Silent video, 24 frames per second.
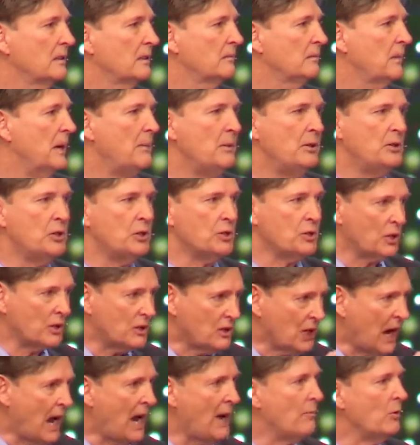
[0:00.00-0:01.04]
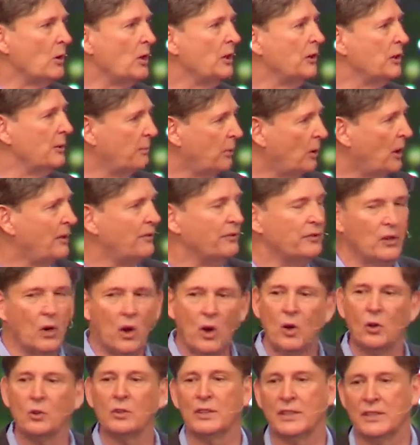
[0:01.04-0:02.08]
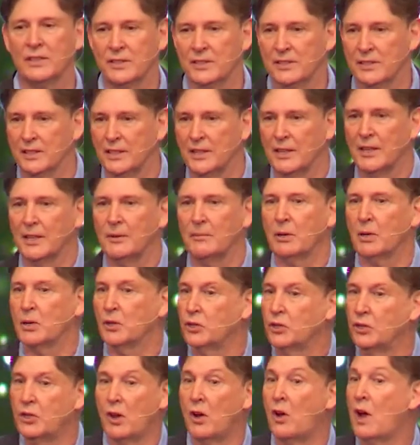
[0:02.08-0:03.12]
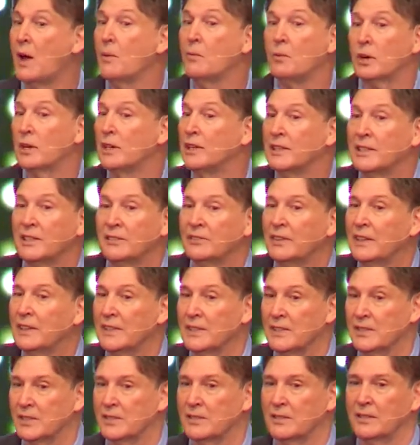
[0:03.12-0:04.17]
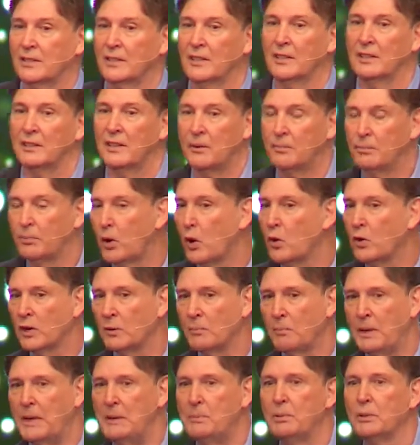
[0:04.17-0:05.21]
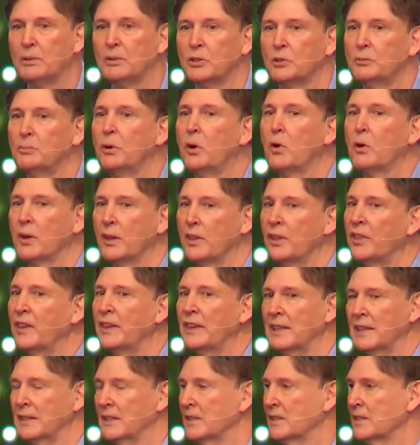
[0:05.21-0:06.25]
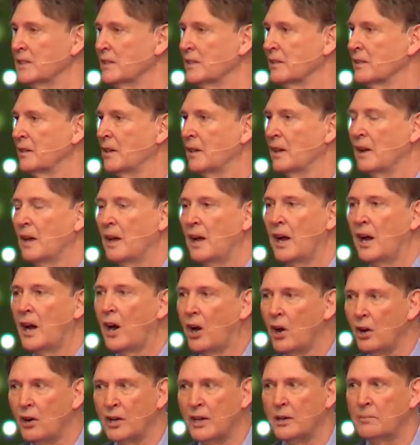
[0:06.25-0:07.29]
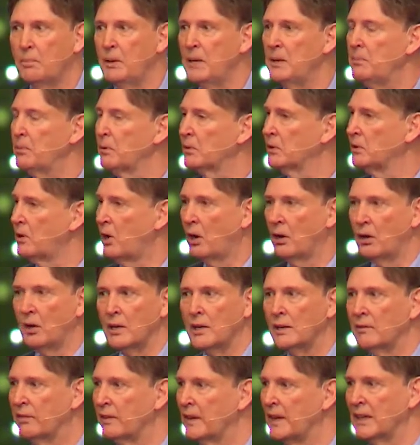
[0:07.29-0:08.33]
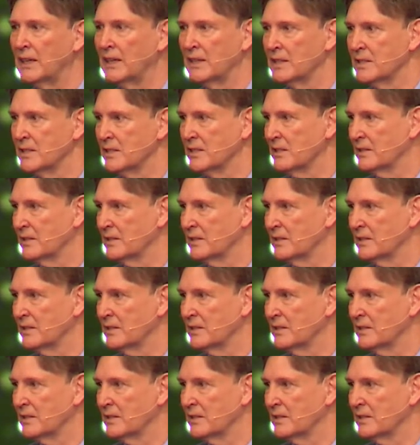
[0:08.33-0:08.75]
Maybe it's just a time really to pray for wholeness. Because you know, I'm really convinced that broken people do broken things. Hurting people do hurting things.